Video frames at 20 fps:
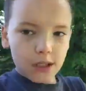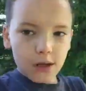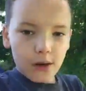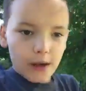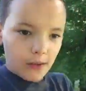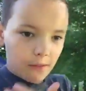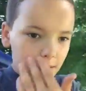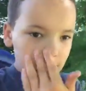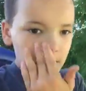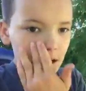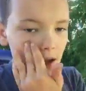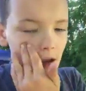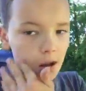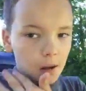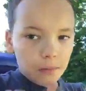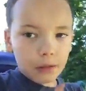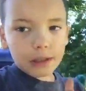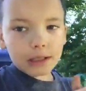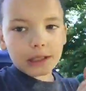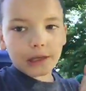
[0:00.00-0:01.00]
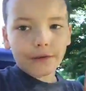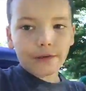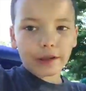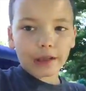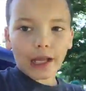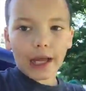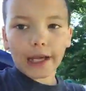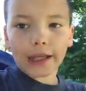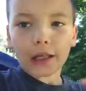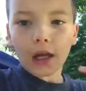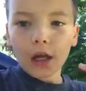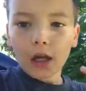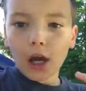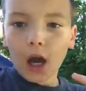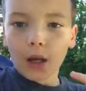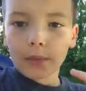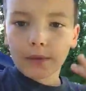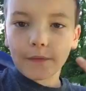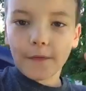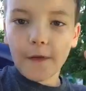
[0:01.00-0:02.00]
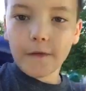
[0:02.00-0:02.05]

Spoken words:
So anyways, please leave a like, comment,